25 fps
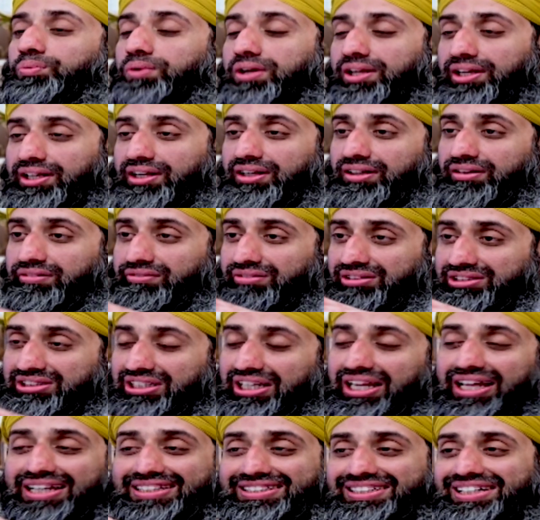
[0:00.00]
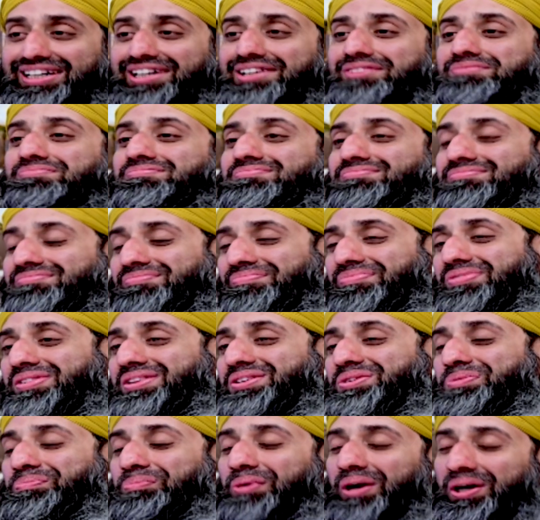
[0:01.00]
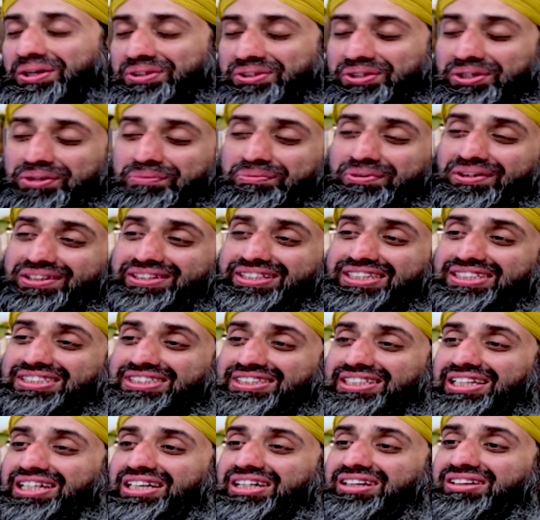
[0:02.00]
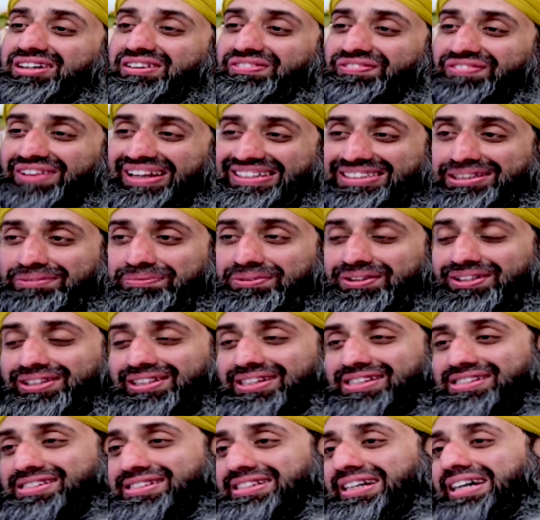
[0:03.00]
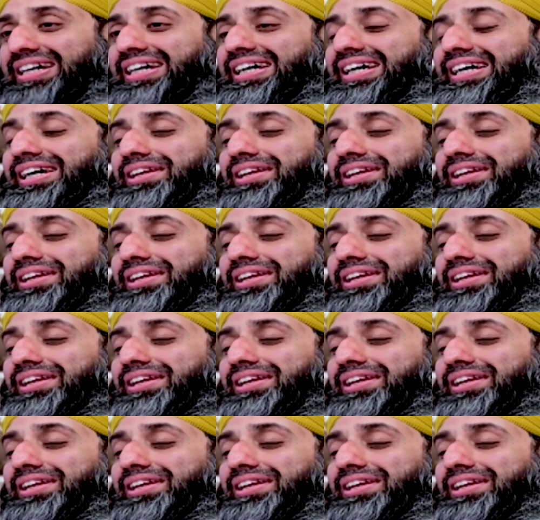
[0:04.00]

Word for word: when we still had time. Ponder upon this, reflect upon this,